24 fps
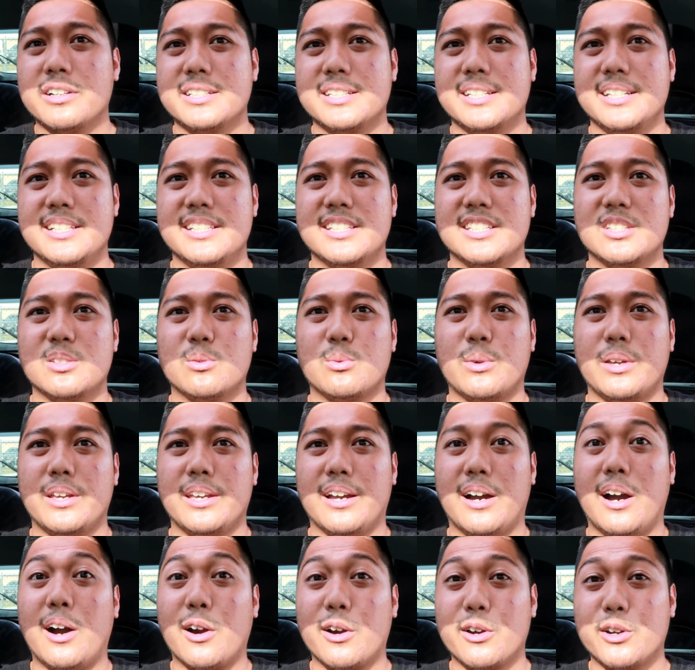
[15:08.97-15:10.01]
since
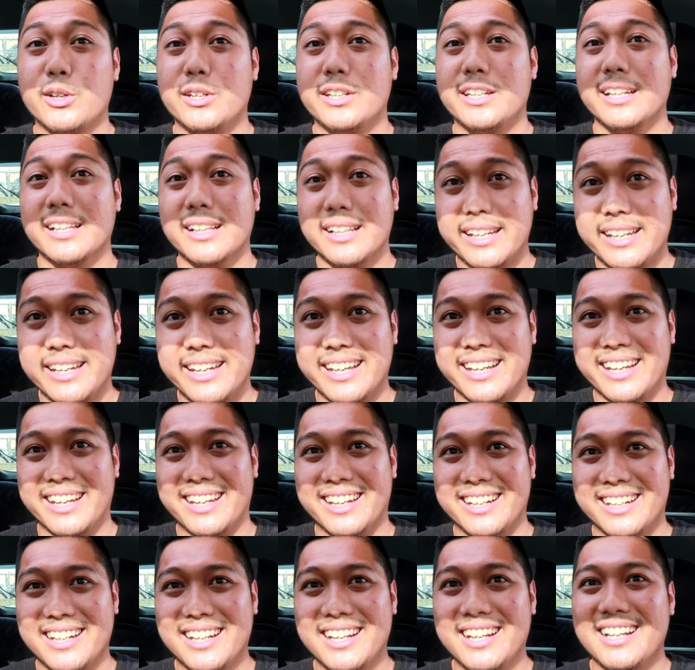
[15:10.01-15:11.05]
we are deleting
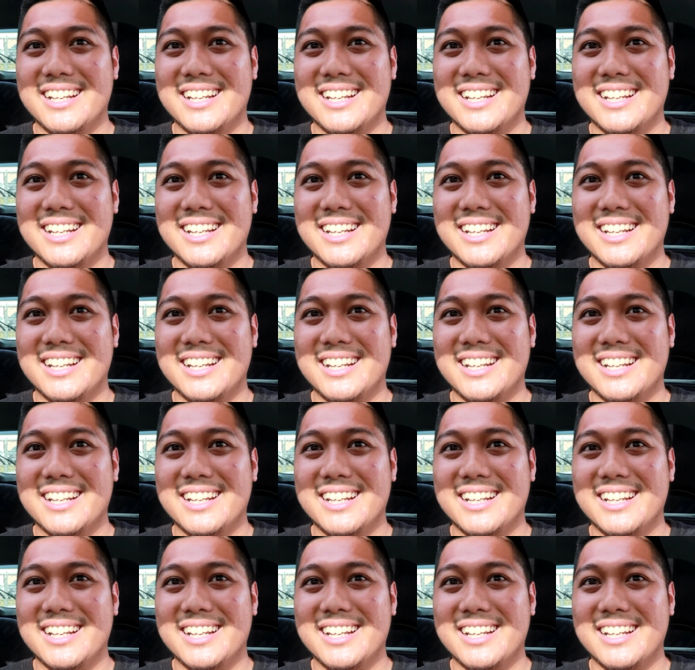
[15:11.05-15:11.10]
it.